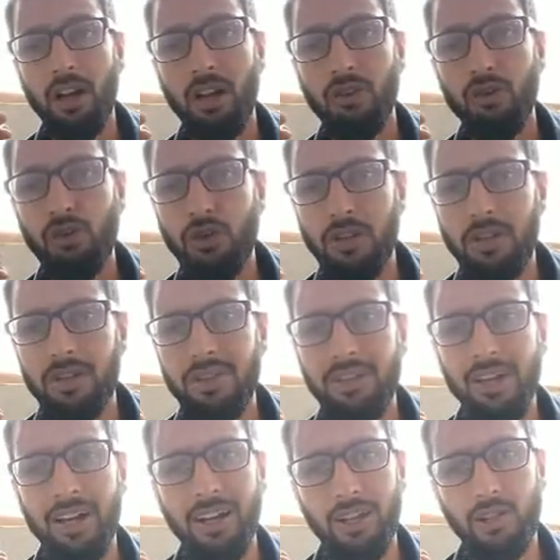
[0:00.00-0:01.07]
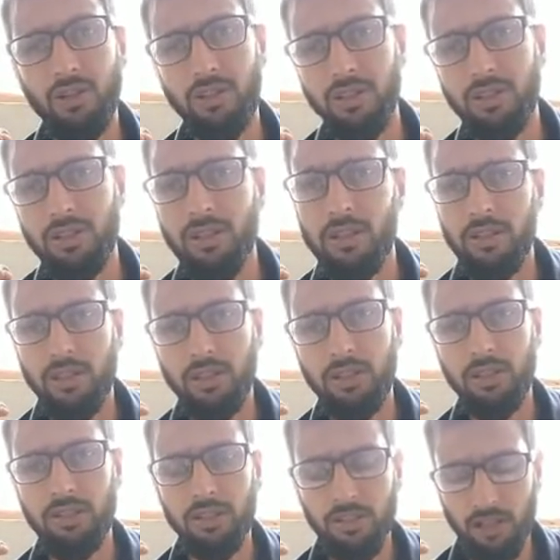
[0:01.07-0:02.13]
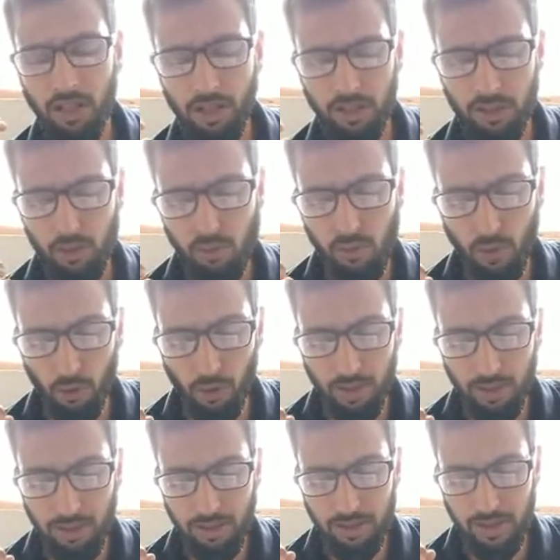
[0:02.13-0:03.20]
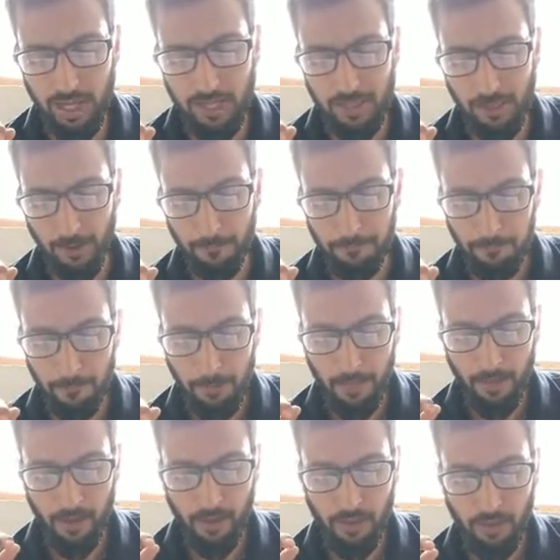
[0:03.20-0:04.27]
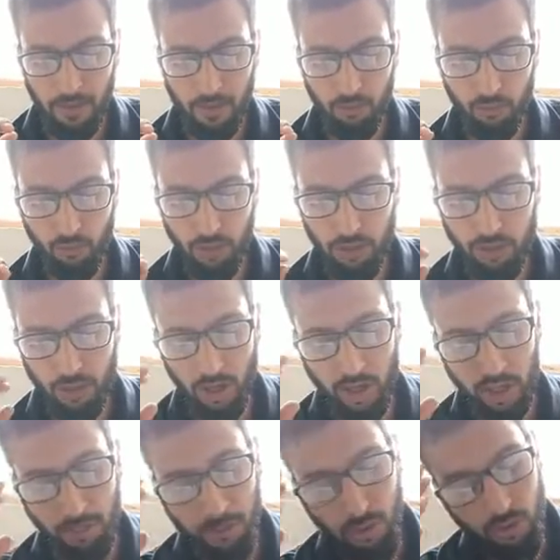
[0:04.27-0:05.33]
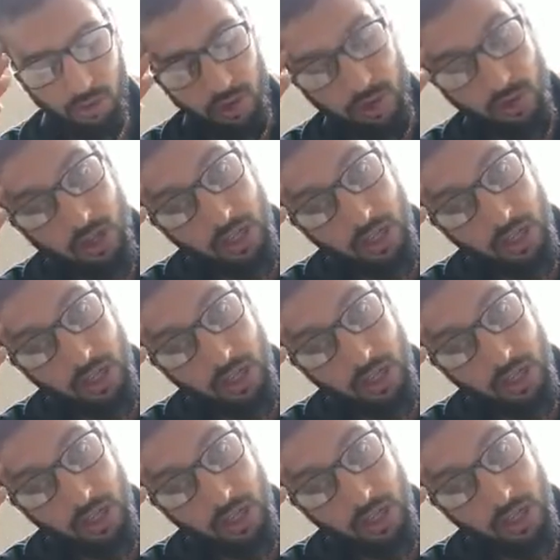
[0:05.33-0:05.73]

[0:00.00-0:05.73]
This is his view in this essay. And if we talk about this